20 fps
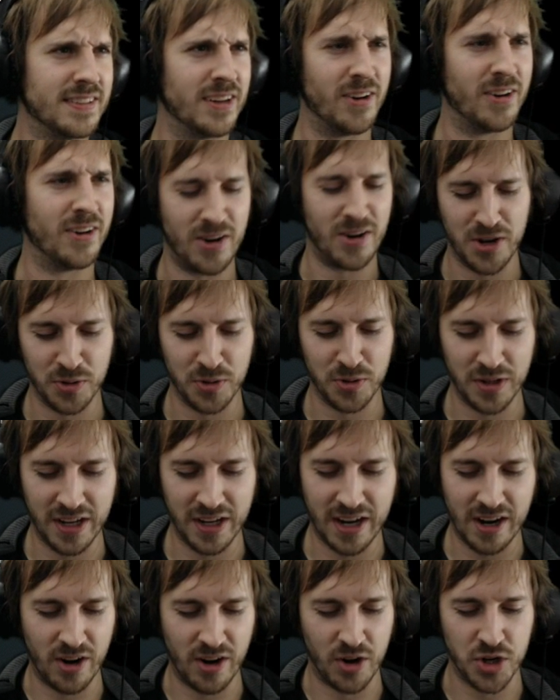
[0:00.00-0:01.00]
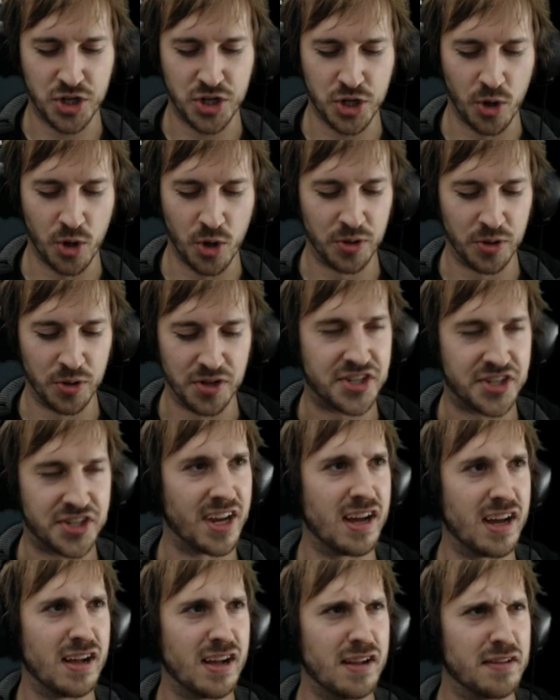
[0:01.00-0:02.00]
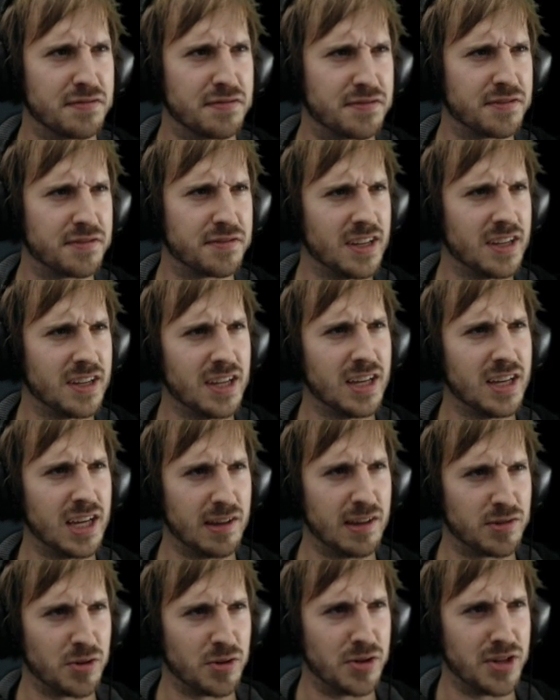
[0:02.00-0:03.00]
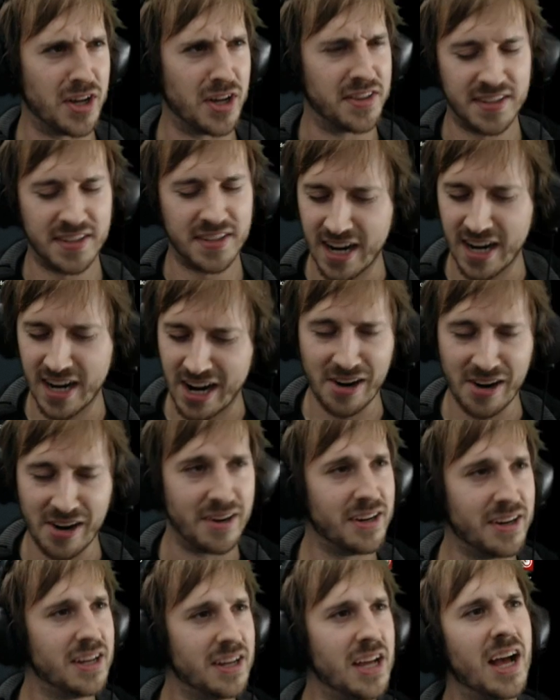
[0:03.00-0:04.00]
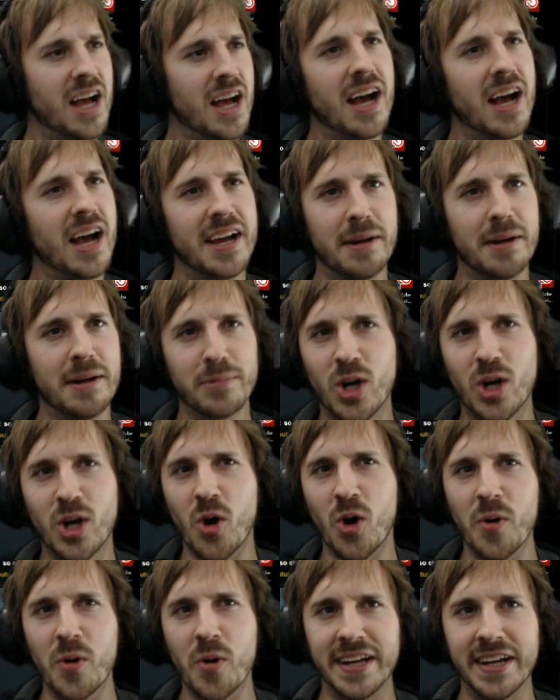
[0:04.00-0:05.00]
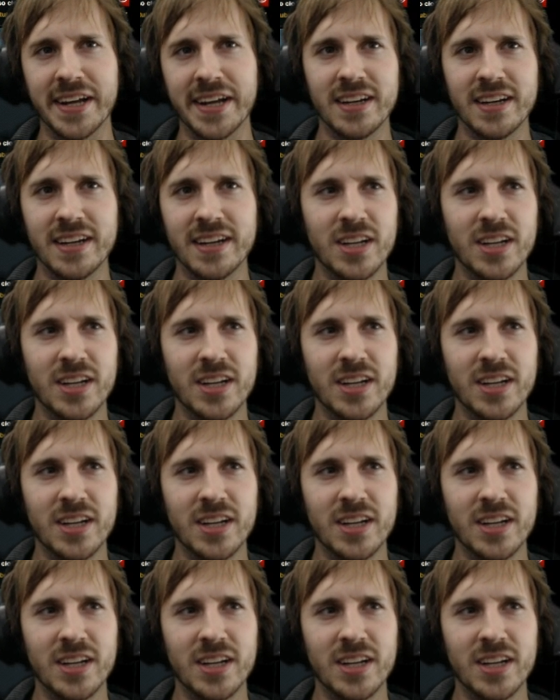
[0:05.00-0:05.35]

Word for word: Are you there? Show yourself. If you're not there, I am going